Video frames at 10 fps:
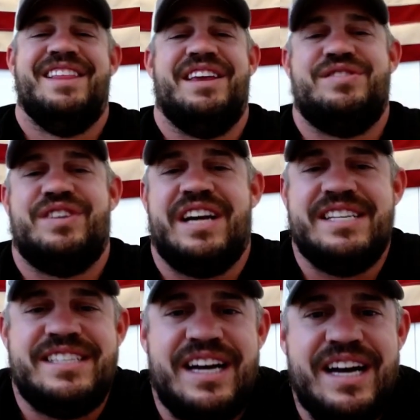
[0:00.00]
Thanks for your
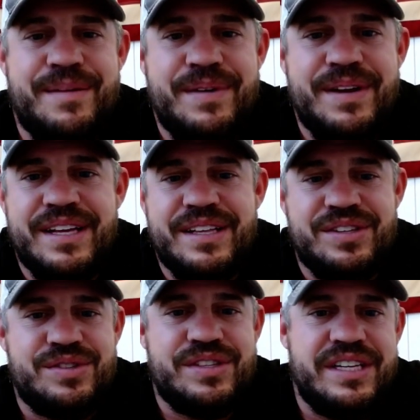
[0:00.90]
guys' time.
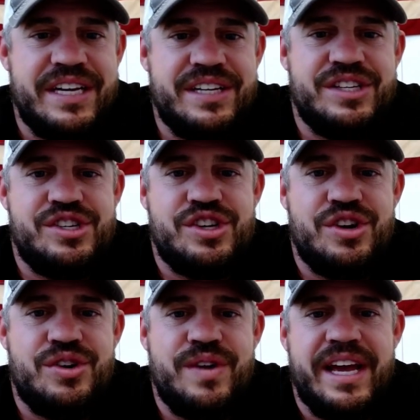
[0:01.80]
This was The Dentist
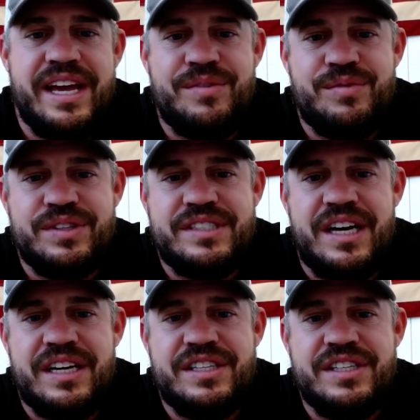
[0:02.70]
Show, and we'll
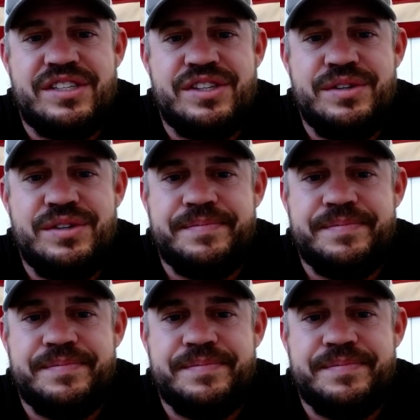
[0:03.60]
talk to you soon.